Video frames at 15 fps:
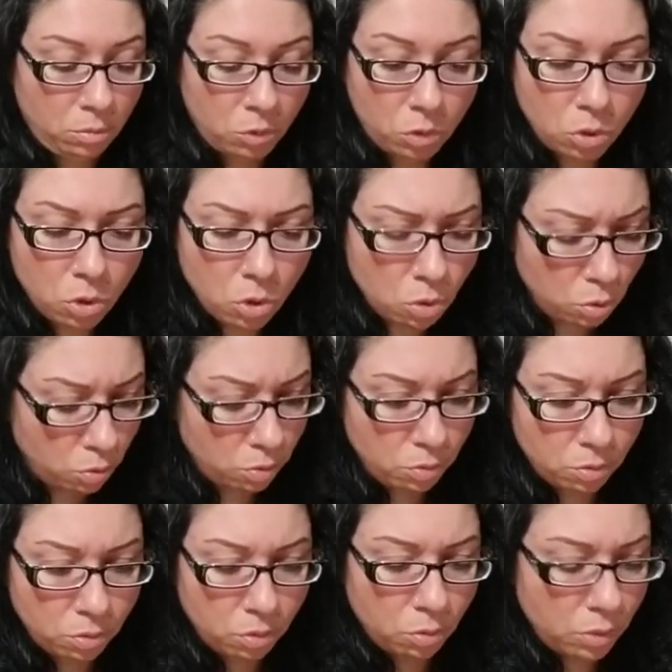Ooh,
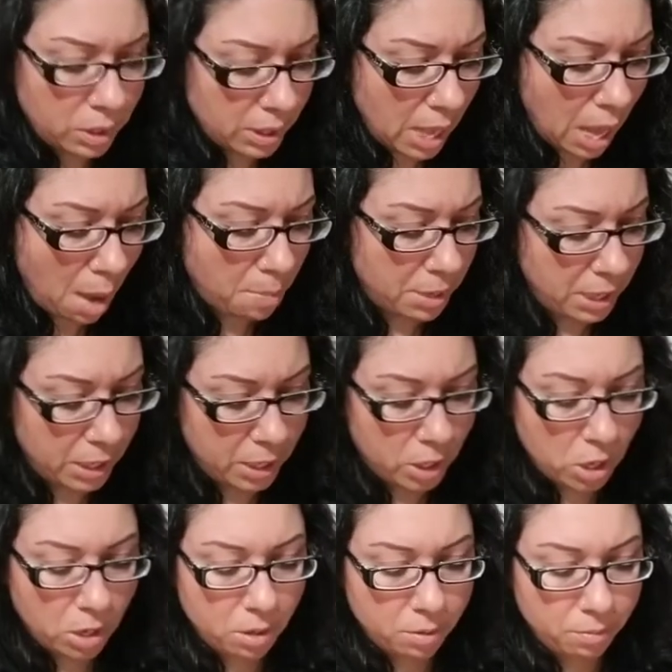what is happening here?